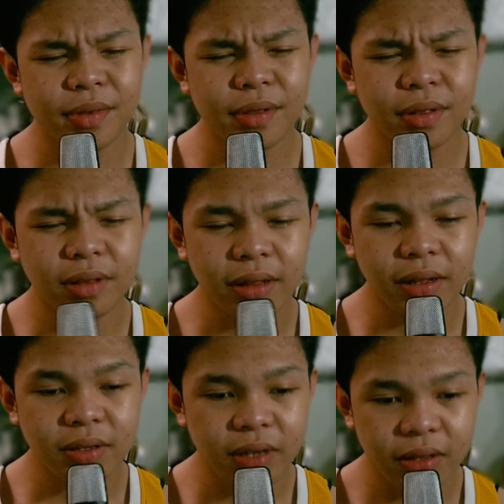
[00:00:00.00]
The
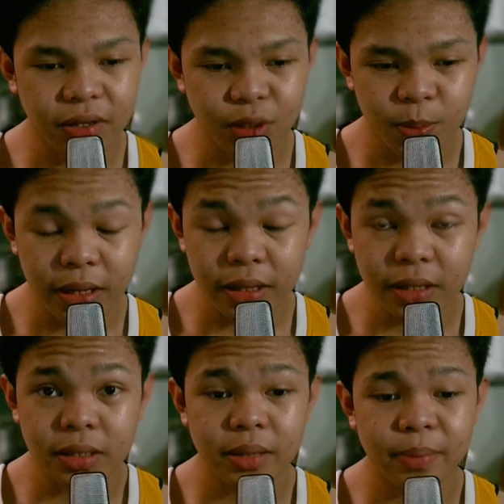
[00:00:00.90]
10 sentence plot
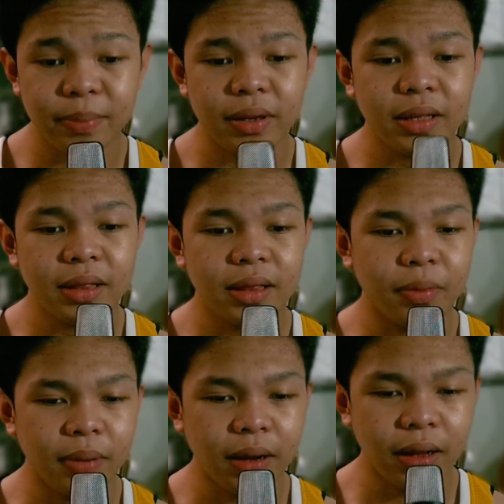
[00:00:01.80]
is simply the
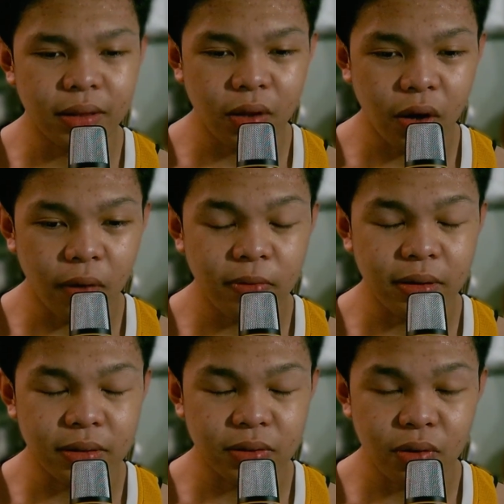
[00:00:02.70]
plot of the
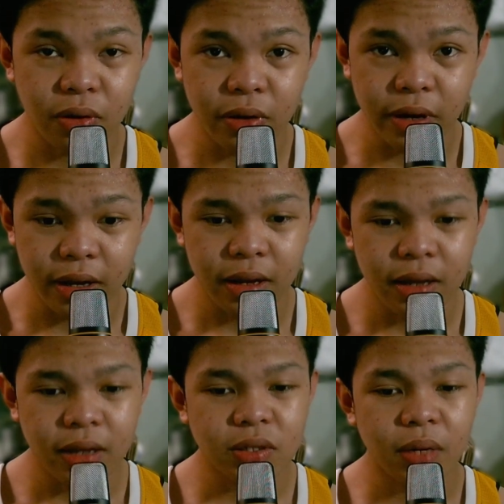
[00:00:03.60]
story
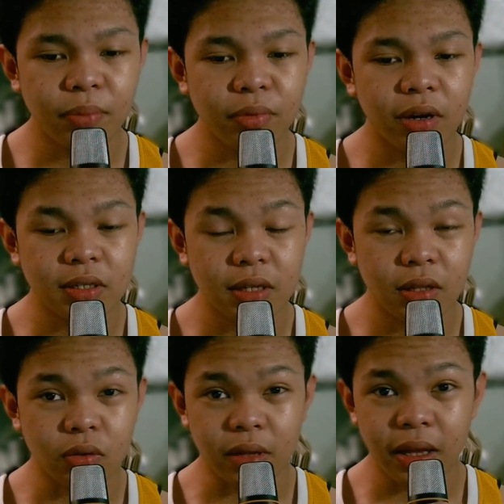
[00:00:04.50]
summarized
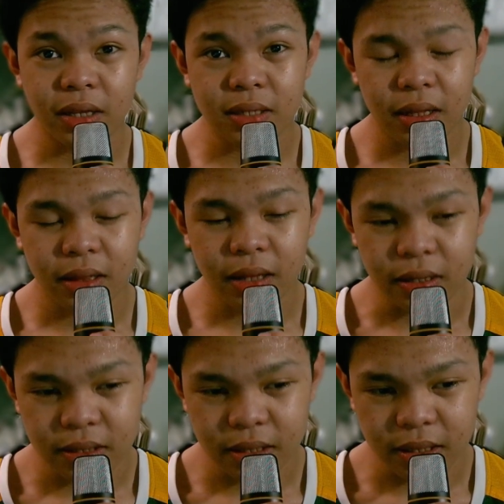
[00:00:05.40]
into 10
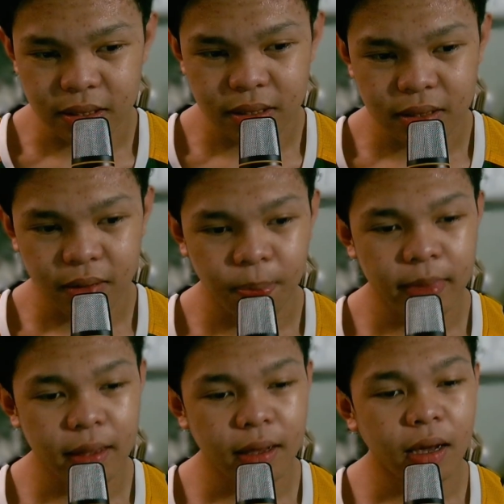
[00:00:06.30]
sentences.
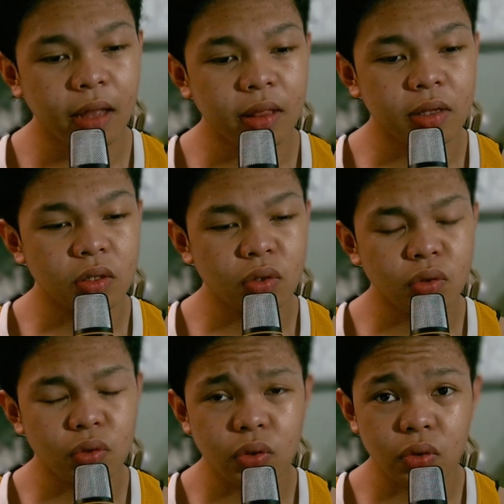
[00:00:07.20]
It is
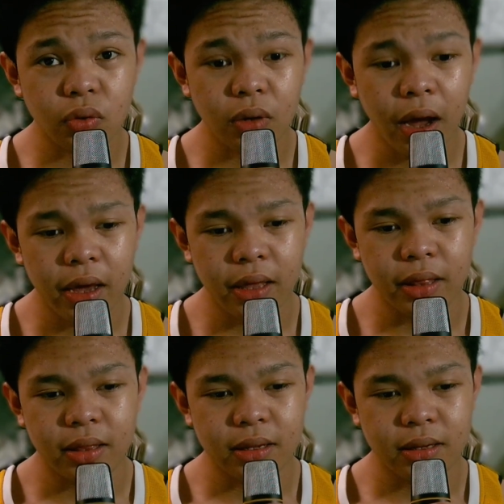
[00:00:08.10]
used to guide
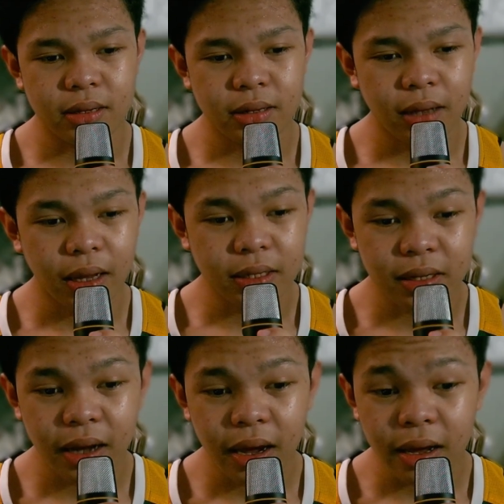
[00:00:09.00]
as a
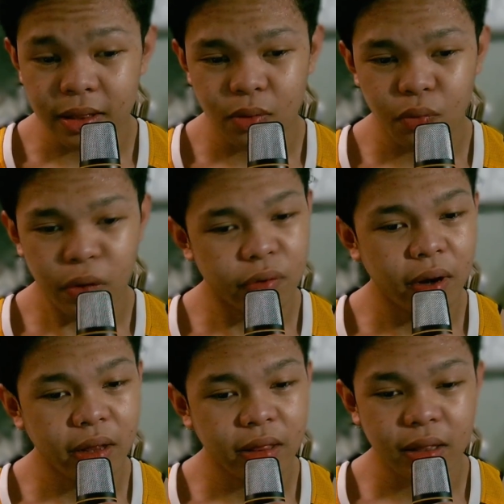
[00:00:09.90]
guide when
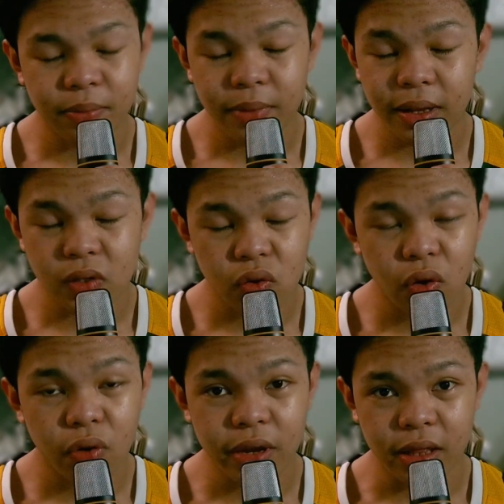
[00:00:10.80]
writing the main
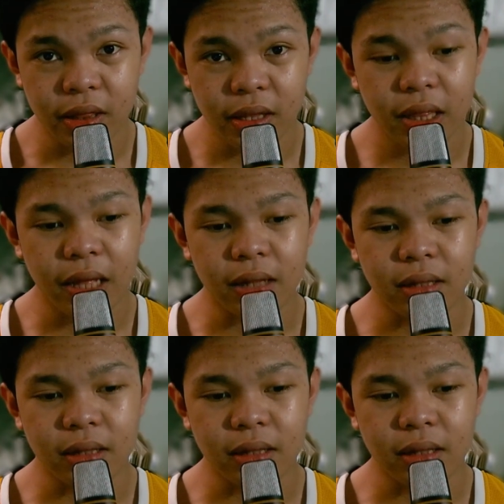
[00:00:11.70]
story in detail.